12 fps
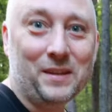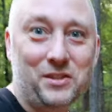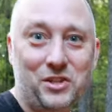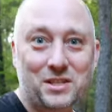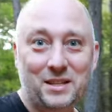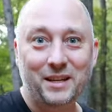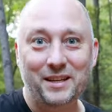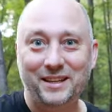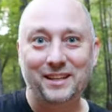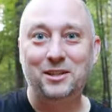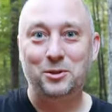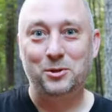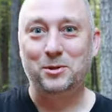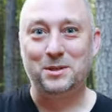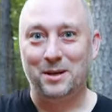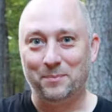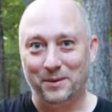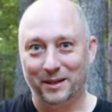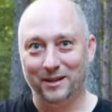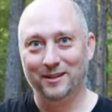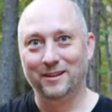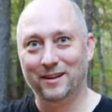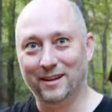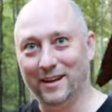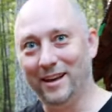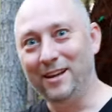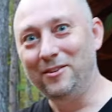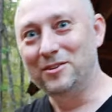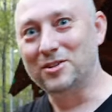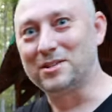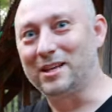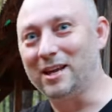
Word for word: just let the kid to do something. And you just